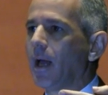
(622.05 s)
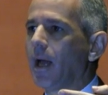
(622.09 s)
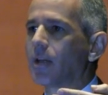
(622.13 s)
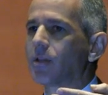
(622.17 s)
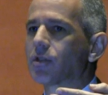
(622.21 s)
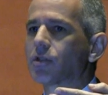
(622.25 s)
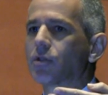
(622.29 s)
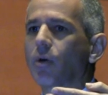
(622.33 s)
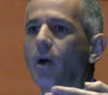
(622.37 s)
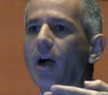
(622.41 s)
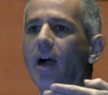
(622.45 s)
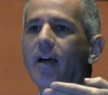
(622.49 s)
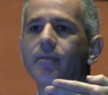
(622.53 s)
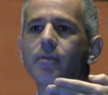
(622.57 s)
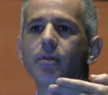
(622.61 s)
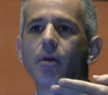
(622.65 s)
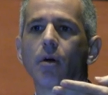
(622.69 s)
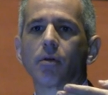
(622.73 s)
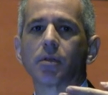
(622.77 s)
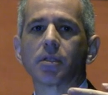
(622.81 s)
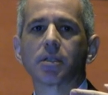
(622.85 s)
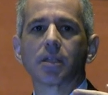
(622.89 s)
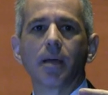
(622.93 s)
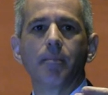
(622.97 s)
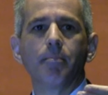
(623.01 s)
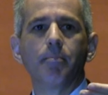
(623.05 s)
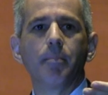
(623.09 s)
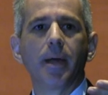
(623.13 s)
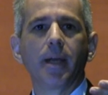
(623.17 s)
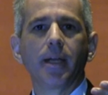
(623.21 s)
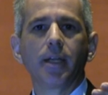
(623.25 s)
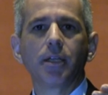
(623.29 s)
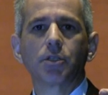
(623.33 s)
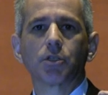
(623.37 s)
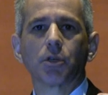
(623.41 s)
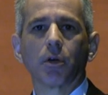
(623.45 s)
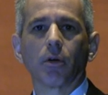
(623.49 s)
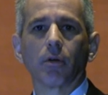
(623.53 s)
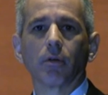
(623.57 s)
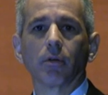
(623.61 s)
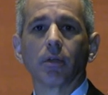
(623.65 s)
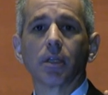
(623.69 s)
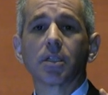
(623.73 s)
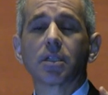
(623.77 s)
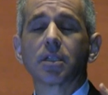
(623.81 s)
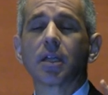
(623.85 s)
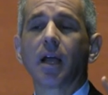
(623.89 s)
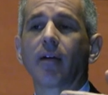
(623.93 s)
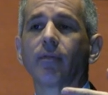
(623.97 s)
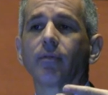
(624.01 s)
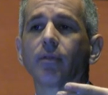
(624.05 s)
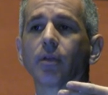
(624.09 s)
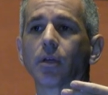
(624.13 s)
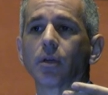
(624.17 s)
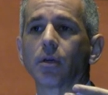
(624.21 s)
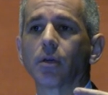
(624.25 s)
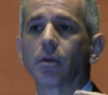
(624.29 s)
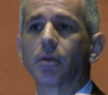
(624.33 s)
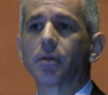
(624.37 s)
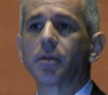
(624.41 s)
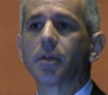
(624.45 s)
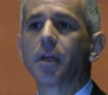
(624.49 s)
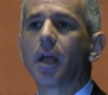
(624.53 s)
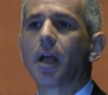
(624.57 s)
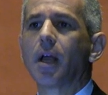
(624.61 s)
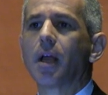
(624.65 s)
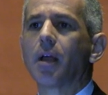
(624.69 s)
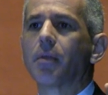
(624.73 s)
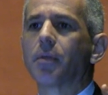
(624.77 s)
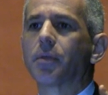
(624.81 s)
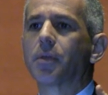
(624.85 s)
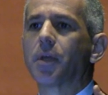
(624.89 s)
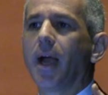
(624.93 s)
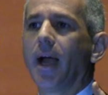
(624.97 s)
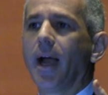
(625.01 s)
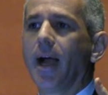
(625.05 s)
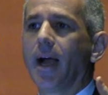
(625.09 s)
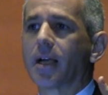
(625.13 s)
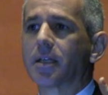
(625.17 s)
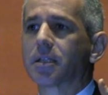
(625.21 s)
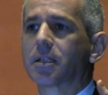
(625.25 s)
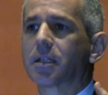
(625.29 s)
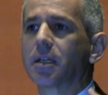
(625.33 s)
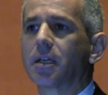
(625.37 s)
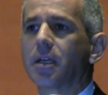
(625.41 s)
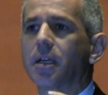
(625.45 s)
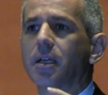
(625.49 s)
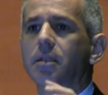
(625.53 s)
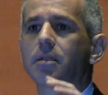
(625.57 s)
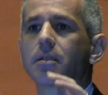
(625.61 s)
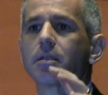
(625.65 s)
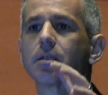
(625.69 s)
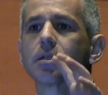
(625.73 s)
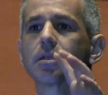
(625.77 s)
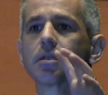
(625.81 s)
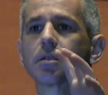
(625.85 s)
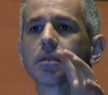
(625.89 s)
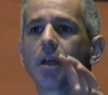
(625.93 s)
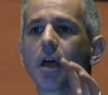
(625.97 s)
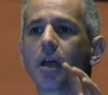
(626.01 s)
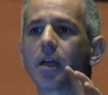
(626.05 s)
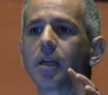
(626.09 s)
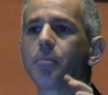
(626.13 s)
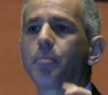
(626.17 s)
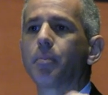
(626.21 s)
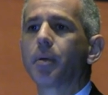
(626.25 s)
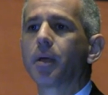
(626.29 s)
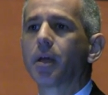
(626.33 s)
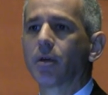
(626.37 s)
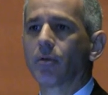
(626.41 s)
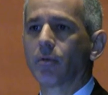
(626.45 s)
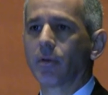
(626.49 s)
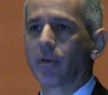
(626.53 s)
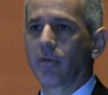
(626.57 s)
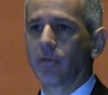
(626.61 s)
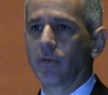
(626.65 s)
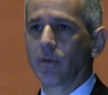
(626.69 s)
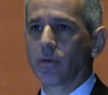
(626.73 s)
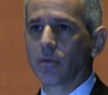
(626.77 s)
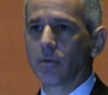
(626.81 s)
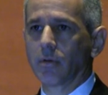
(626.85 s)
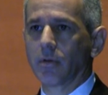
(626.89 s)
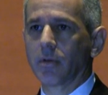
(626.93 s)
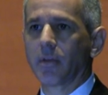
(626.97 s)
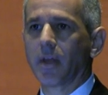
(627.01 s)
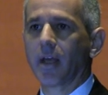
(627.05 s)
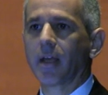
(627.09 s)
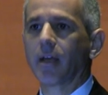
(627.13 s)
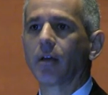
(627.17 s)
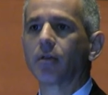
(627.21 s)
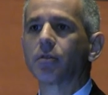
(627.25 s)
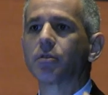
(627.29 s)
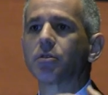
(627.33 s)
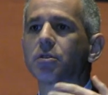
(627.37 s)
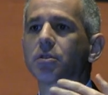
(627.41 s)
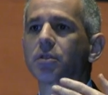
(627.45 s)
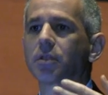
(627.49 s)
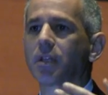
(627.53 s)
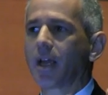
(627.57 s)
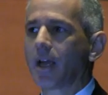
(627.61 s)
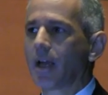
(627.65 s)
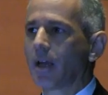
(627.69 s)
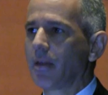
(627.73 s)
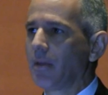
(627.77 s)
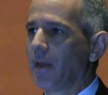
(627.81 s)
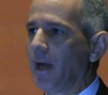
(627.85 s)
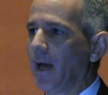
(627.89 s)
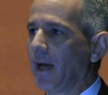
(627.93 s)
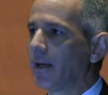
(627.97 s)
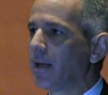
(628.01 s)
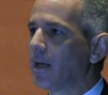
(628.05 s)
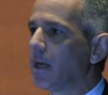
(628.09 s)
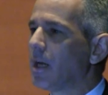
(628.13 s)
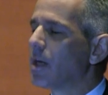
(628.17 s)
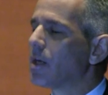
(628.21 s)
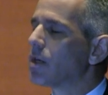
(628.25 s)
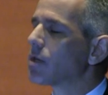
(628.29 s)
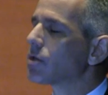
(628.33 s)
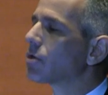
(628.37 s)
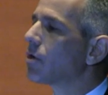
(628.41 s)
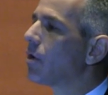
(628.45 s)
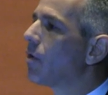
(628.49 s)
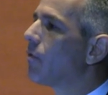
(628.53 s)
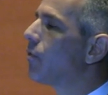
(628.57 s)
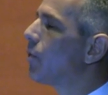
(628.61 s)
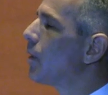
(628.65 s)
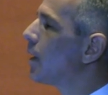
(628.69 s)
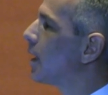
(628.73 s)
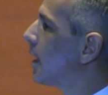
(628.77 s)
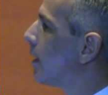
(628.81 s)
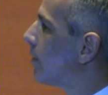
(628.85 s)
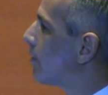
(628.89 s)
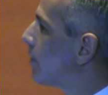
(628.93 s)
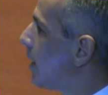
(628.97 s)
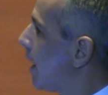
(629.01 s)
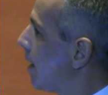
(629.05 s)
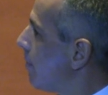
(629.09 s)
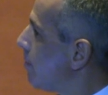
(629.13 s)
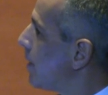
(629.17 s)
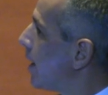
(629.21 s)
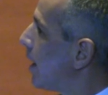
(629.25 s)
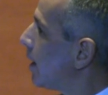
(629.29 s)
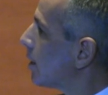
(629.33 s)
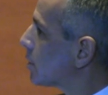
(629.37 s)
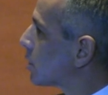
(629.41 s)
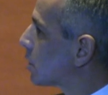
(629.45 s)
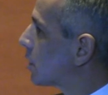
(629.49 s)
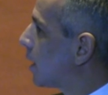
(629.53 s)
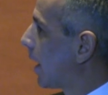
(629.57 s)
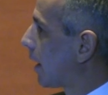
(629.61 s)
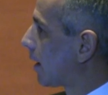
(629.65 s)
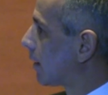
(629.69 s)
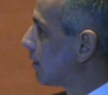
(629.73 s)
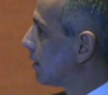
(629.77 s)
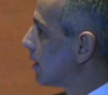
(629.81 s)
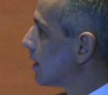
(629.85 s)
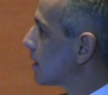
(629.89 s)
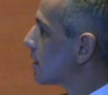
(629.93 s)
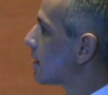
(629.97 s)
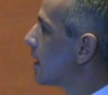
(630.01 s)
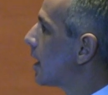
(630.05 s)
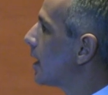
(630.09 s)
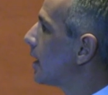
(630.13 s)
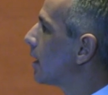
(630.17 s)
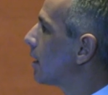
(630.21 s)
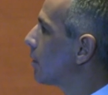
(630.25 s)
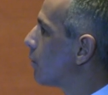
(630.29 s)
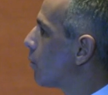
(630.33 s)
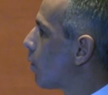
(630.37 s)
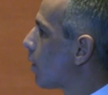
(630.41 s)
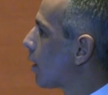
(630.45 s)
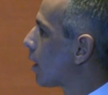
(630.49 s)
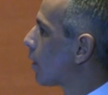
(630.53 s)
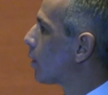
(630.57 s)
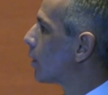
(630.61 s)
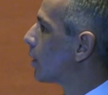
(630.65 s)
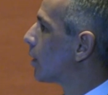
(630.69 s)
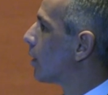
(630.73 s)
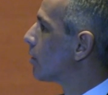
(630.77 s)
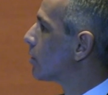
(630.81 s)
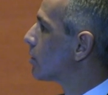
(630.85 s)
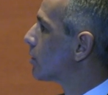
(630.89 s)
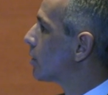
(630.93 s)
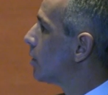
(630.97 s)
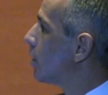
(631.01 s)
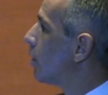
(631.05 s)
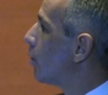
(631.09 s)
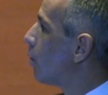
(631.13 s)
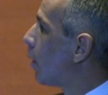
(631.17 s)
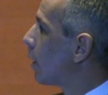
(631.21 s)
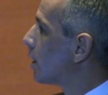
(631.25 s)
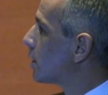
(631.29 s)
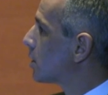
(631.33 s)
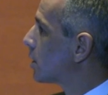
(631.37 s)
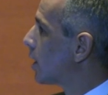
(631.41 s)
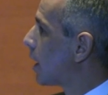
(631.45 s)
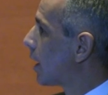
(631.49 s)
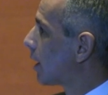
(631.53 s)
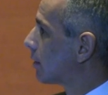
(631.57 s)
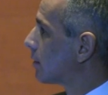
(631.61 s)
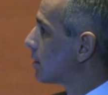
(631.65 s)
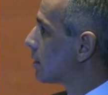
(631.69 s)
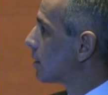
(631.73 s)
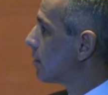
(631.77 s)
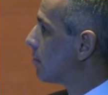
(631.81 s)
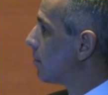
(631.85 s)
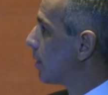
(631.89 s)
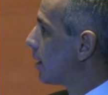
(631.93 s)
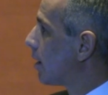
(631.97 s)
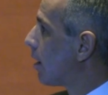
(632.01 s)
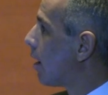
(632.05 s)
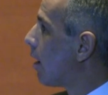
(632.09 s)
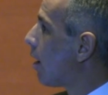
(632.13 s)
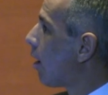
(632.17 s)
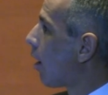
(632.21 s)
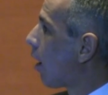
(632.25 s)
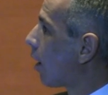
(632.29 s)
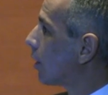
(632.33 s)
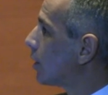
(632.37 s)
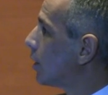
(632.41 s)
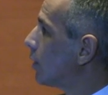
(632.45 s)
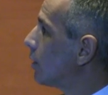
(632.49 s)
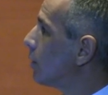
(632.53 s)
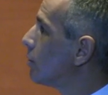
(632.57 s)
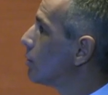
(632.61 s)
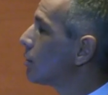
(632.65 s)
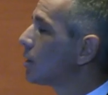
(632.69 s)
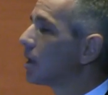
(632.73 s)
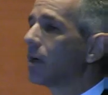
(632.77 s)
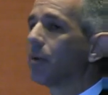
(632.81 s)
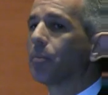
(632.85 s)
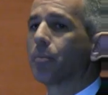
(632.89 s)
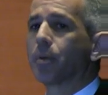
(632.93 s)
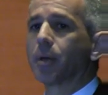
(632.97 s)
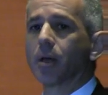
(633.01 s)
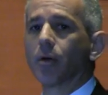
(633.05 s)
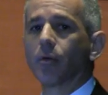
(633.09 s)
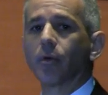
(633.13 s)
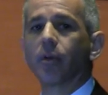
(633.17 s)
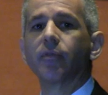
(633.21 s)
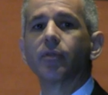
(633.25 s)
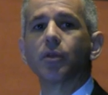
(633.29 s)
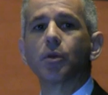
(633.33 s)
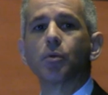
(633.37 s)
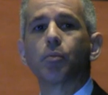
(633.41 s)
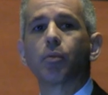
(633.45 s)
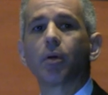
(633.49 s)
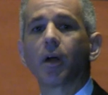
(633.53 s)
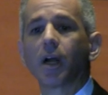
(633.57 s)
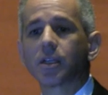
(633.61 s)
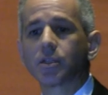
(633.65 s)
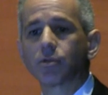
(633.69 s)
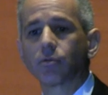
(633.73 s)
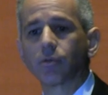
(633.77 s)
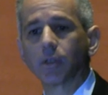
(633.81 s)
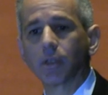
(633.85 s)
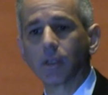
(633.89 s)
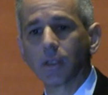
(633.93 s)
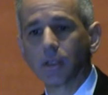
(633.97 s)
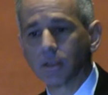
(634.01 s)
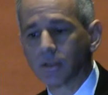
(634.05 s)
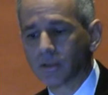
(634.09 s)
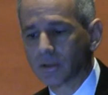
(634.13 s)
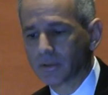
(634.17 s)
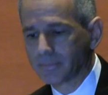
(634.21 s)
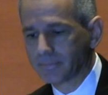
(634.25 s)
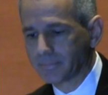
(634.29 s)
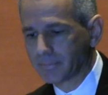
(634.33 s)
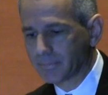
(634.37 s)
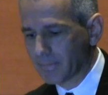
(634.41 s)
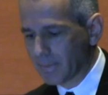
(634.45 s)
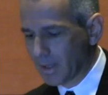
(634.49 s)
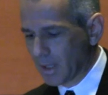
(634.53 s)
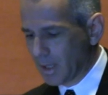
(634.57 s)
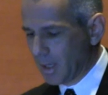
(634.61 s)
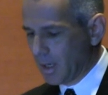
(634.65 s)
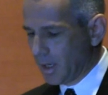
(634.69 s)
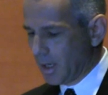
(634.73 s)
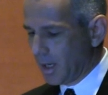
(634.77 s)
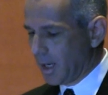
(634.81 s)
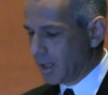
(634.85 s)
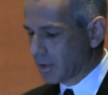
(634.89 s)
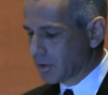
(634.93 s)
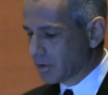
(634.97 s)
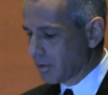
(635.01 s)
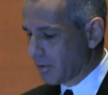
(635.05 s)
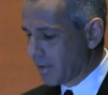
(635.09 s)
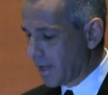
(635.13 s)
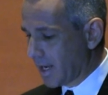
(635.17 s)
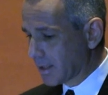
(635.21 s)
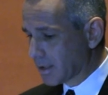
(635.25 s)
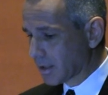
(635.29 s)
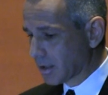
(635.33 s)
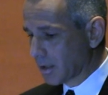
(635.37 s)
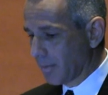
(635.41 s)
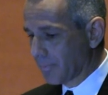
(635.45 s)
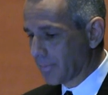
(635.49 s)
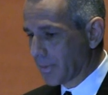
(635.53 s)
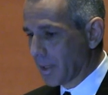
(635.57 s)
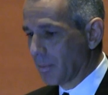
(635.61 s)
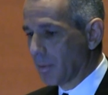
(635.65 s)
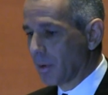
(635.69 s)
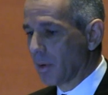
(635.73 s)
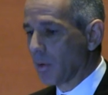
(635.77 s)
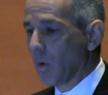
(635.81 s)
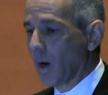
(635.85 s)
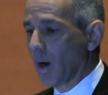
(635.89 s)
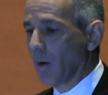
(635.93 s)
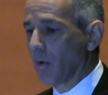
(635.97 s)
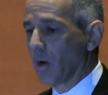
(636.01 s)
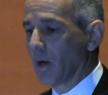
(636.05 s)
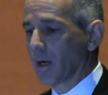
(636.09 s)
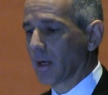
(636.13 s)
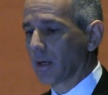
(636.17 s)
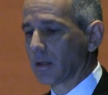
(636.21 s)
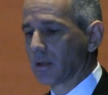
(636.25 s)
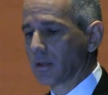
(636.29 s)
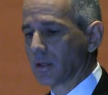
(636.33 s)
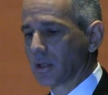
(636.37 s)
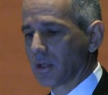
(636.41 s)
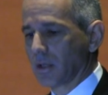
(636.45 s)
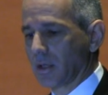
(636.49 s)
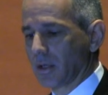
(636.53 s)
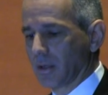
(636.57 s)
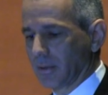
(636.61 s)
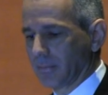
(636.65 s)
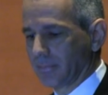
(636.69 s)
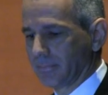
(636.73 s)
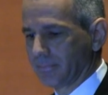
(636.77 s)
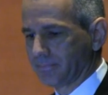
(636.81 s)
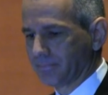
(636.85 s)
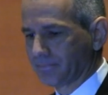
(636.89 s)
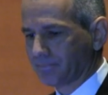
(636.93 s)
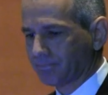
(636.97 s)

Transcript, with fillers: And so I've noticed that many journalists have learned to ask, is this study peer reviewed? They understand that. So if we give them their checklist, they can work with those too. And one checklist can be, are you using a peer reviewed press release? And so that's something we may want to consider.